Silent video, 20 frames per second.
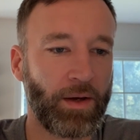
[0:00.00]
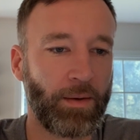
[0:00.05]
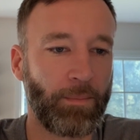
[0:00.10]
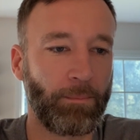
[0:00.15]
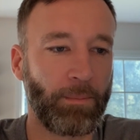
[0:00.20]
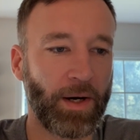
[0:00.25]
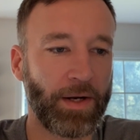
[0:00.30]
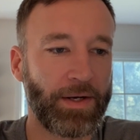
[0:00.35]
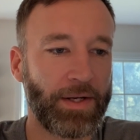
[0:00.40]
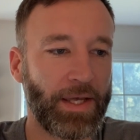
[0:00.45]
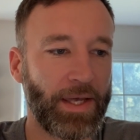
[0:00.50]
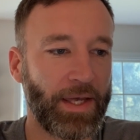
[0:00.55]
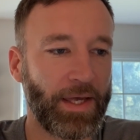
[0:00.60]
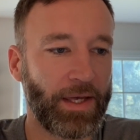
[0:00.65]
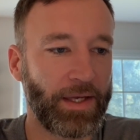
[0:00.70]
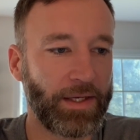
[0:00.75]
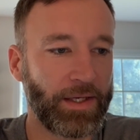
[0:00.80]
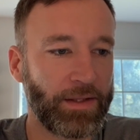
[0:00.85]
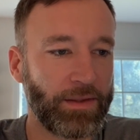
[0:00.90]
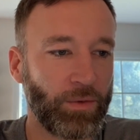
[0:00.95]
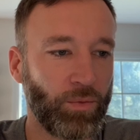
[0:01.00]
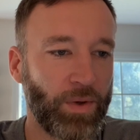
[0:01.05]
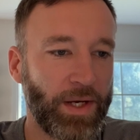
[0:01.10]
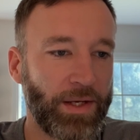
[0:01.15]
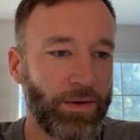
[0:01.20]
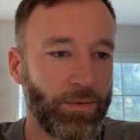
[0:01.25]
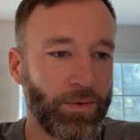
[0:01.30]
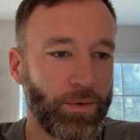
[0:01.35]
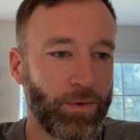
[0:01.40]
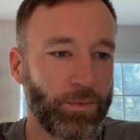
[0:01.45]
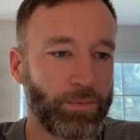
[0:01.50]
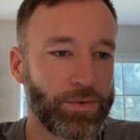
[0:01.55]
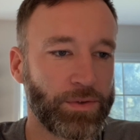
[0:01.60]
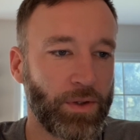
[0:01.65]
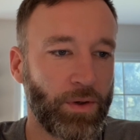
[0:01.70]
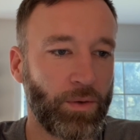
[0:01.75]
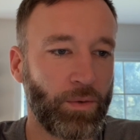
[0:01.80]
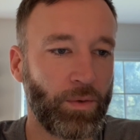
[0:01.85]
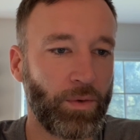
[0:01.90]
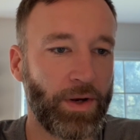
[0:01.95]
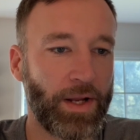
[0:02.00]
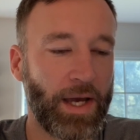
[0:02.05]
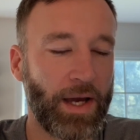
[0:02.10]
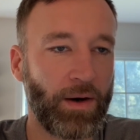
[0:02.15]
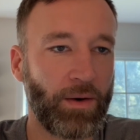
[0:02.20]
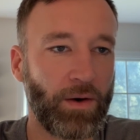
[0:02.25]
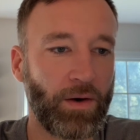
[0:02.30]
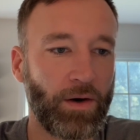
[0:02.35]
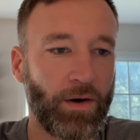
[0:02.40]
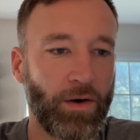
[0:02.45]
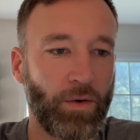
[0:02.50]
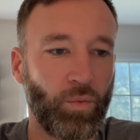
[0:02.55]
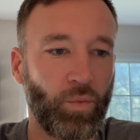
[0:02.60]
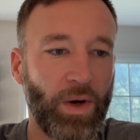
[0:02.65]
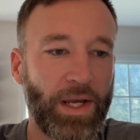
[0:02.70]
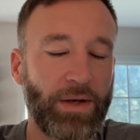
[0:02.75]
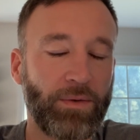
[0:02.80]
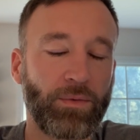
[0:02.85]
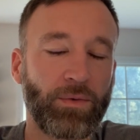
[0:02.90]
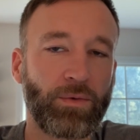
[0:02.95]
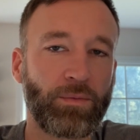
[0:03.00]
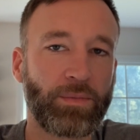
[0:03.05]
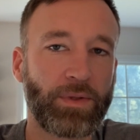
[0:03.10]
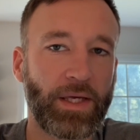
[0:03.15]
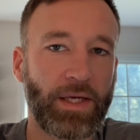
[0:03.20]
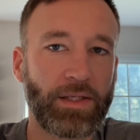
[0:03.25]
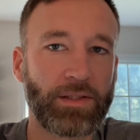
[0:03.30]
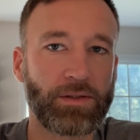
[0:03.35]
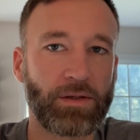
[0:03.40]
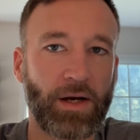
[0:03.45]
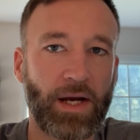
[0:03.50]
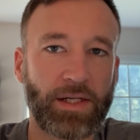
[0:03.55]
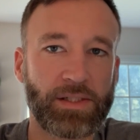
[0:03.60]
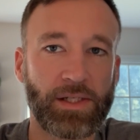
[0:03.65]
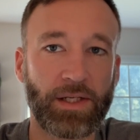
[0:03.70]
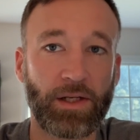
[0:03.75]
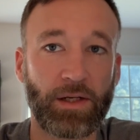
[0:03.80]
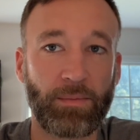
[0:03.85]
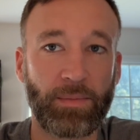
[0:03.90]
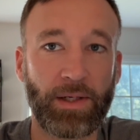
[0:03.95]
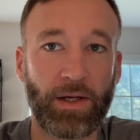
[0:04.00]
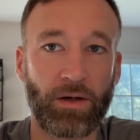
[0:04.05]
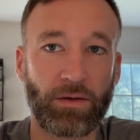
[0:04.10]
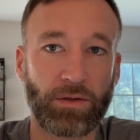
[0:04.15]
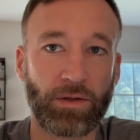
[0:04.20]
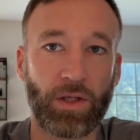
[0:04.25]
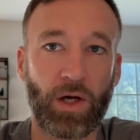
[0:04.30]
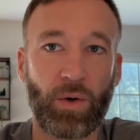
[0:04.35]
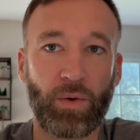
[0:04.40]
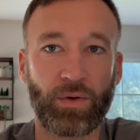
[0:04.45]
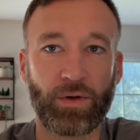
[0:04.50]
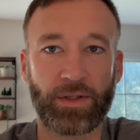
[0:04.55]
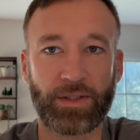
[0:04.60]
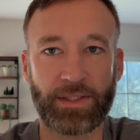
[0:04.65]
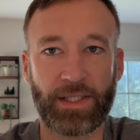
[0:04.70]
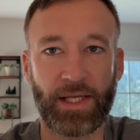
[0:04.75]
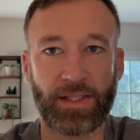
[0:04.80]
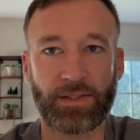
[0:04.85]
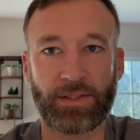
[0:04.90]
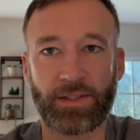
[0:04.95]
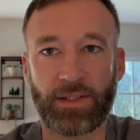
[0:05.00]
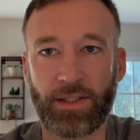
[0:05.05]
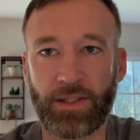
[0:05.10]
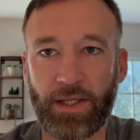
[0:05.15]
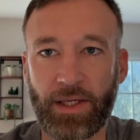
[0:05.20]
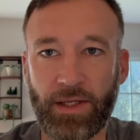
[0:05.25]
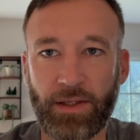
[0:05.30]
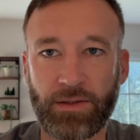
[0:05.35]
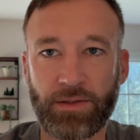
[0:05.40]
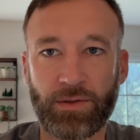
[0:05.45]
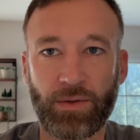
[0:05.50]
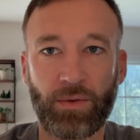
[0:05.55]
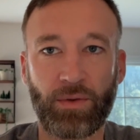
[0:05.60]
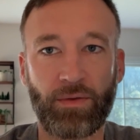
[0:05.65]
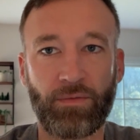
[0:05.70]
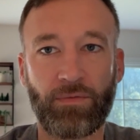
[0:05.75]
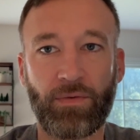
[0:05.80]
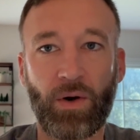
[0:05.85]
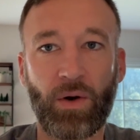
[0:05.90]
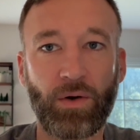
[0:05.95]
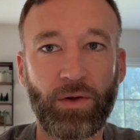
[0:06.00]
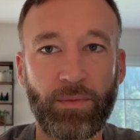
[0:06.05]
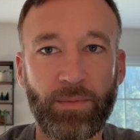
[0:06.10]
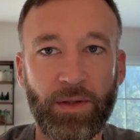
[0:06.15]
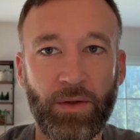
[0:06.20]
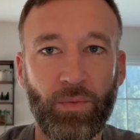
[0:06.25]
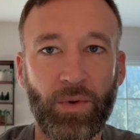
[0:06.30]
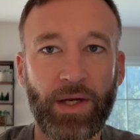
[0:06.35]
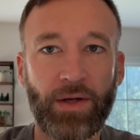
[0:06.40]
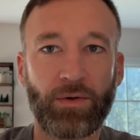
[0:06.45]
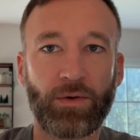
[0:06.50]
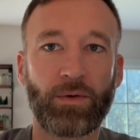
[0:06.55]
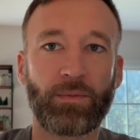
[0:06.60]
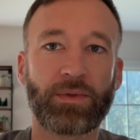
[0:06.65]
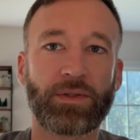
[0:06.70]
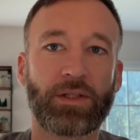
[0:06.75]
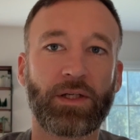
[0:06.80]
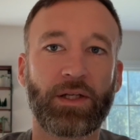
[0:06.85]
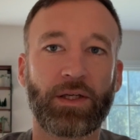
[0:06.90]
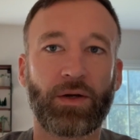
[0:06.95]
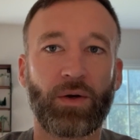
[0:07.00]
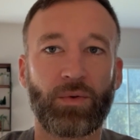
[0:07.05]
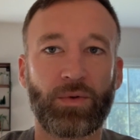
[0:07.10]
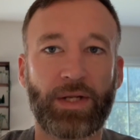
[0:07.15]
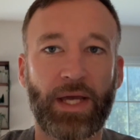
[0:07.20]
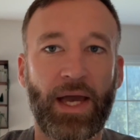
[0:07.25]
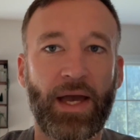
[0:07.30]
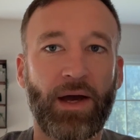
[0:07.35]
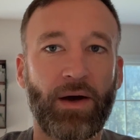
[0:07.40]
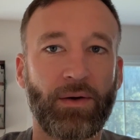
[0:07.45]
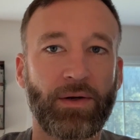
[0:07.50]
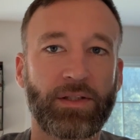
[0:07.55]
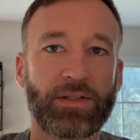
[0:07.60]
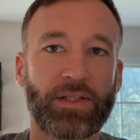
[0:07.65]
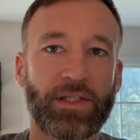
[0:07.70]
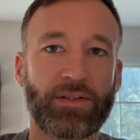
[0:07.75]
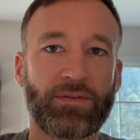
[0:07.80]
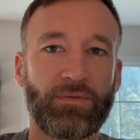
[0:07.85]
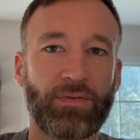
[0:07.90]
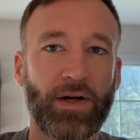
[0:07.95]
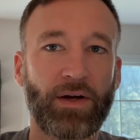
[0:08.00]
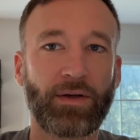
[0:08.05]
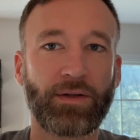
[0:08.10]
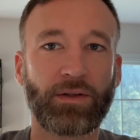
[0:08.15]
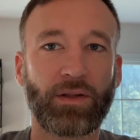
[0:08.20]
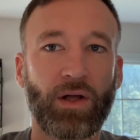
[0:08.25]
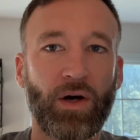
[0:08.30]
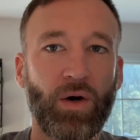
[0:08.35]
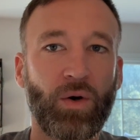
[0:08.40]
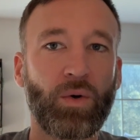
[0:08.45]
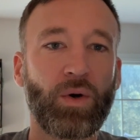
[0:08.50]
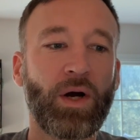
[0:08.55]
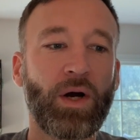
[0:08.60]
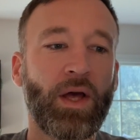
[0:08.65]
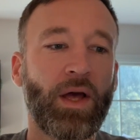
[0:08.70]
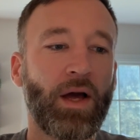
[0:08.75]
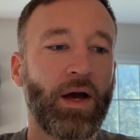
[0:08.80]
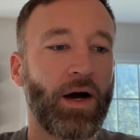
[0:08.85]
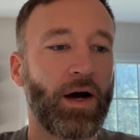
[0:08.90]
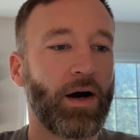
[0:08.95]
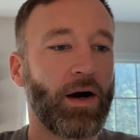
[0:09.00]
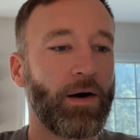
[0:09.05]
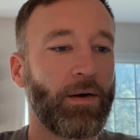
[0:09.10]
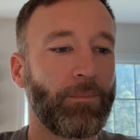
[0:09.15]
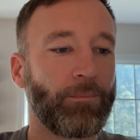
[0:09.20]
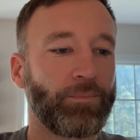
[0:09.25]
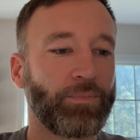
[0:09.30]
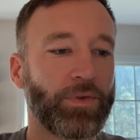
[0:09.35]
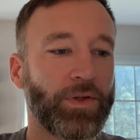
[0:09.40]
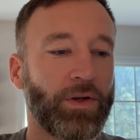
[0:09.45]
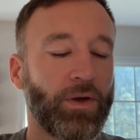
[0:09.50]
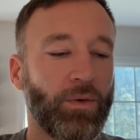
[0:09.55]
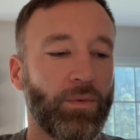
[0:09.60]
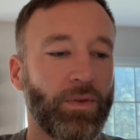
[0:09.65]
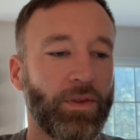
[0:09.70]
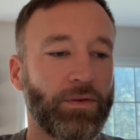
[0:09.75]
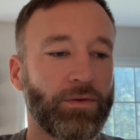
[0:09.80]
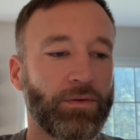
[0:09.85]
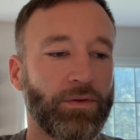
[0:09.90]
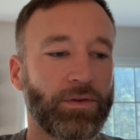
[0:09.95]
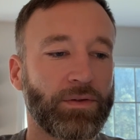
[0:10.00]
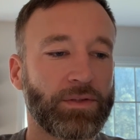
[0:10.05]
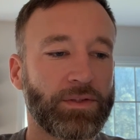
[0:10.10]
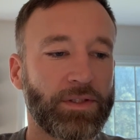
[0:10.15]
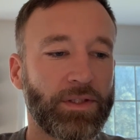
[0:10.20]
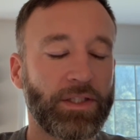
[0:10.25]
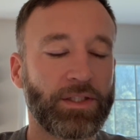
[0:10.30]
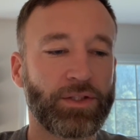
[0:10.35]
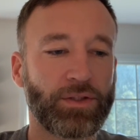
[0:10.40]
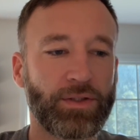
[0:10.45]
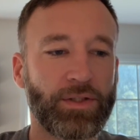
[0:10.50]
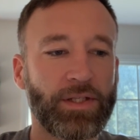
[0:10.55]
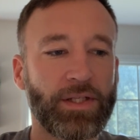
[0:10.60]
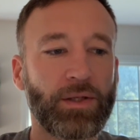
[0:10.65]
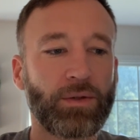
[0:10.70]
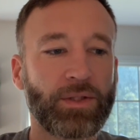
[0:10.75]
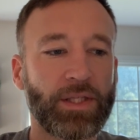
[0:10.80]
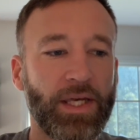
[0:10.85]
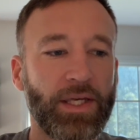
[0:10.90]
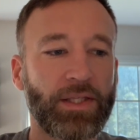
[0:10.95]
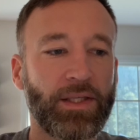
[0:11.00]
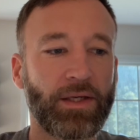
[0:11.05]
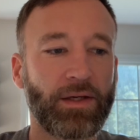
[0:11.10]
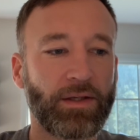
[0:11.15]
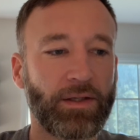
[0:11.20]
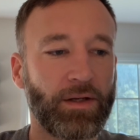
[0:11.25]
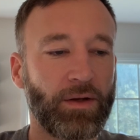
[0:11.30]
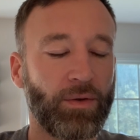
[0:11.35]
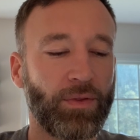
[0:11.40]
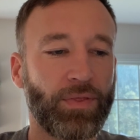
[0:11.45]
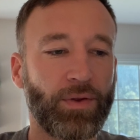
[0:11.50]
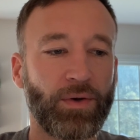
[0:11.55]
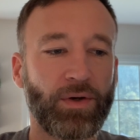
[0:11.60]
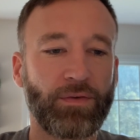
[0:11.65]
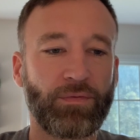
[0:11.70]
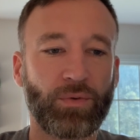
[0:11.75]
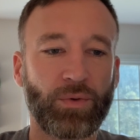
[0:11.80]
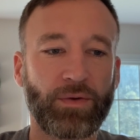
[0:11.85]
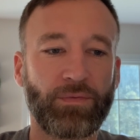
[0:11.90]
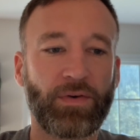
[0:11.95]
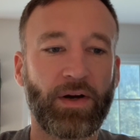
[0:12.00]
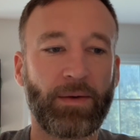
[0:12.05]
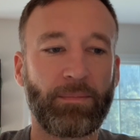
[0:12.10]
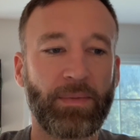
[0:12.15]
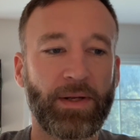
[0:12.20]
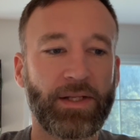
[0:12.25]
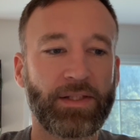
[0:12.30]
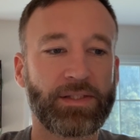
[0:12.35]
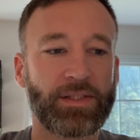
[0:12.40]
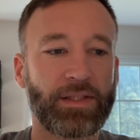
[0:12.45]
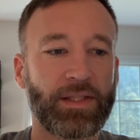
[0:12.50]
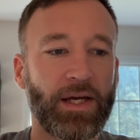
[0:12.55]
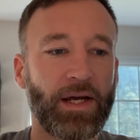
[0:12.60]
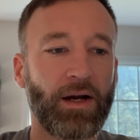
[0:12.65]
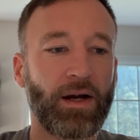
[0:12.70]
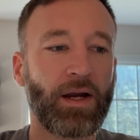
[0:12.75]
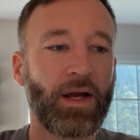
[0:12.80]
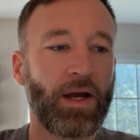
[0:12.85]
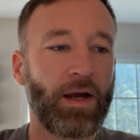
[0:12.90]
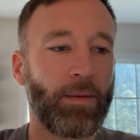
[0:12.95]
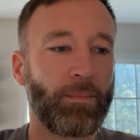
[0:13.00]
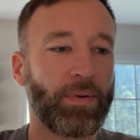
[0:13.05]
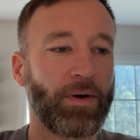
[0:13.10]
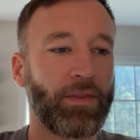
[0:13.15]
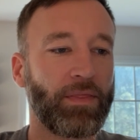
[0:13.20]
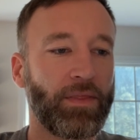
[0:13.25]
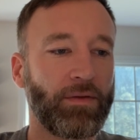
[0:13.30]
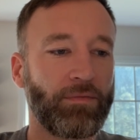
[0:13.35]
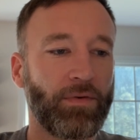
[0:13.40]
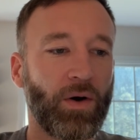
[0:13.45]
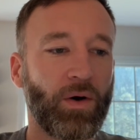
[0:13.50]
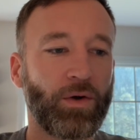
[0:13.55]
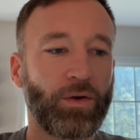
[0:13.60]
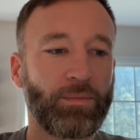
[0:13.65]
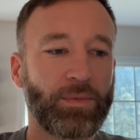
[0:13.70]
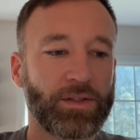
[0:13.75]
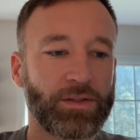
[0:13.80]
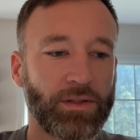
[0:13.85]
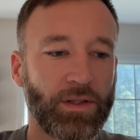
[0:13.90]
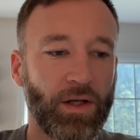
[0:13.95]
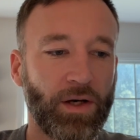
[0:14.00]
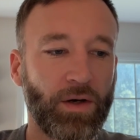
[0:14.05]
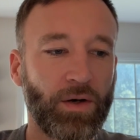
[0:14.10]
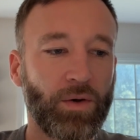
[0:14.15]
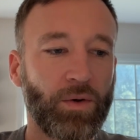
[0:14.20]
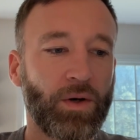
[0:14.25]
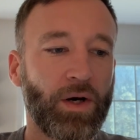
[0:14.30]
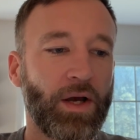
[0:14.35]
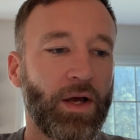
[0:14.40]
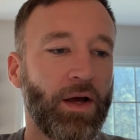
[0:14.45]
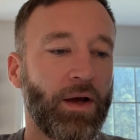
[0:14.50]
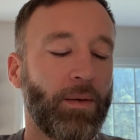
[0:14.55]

Monday in the weight room, so now our weight room days are actually going to be our lower intensity days. So the volume in the weight room is going to go down. It's very low. It should still take you, 30, 45 minutes in there, but the volume is low.